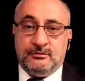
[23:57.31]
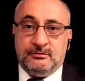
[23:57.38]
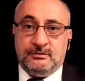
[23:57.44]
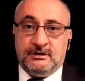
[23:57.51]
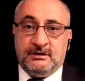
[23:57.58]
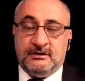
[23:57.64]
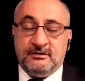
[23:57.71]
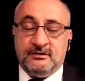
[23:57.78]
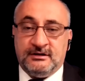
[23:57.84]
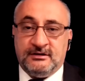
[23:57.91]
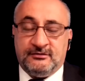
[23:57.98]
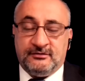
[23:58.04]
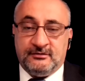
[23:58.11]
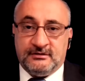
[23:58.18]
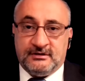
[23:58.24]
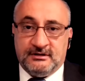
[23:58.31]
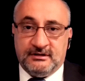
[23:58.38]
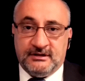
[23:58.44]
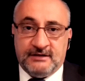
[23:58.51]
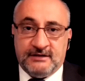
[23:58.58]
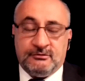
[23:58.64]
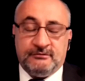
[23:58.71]
either is the
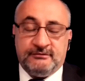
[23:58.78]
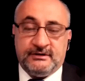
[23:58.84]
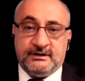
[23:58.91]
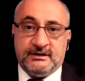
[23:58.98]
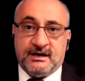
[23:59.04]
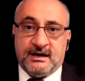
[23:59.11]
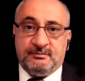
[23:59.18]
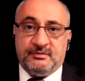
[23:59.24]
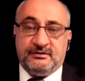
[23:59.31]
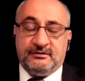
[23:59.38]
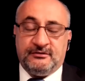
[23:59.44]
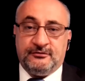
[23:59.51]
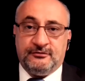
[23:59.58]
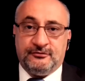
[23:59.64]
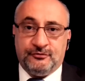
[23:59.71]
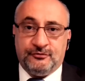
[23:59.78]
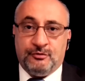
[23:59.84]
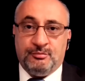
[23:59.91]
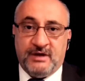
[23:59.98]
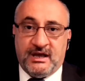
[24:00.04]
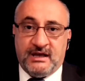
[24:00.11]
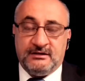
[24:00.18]
level of incompetence so
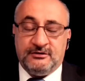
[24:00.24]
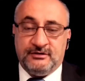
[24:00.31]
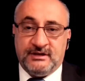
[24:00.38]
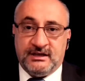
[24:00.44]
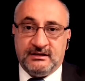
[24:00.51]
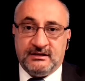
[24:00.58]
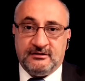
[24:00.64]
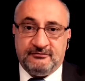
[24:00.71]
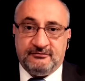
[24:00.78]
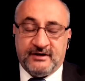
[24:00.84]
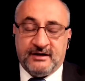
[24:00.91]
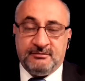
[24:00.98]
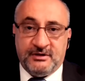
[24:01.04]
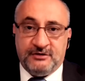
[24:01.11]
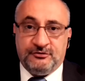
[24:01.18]
bad that you can't get a 5-page